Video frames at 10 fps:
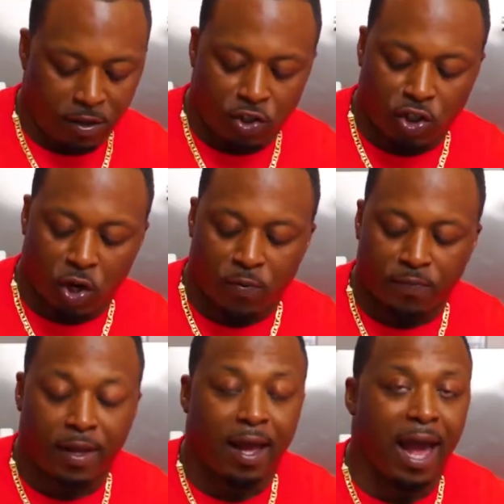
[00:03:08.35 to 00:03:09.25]
So
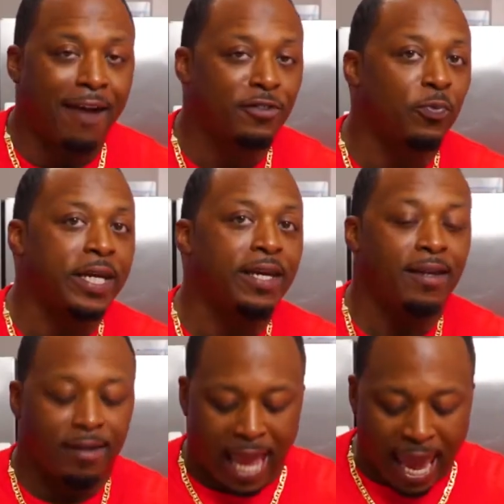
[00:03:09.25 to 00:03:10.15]
after we
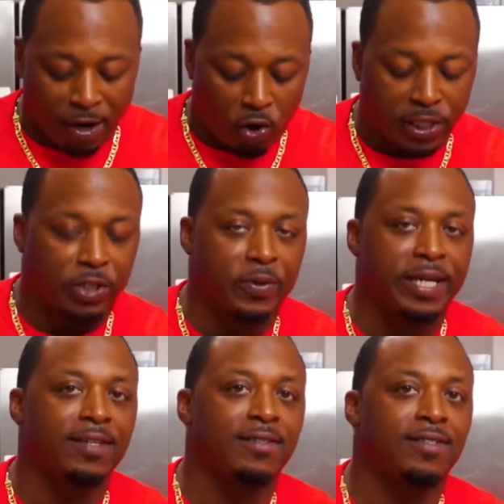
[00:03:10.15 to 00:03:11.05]
add all the
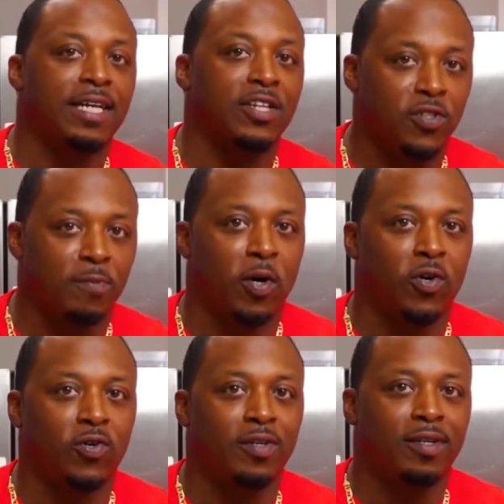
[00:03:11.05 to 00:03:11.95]
ingredients into the bowl,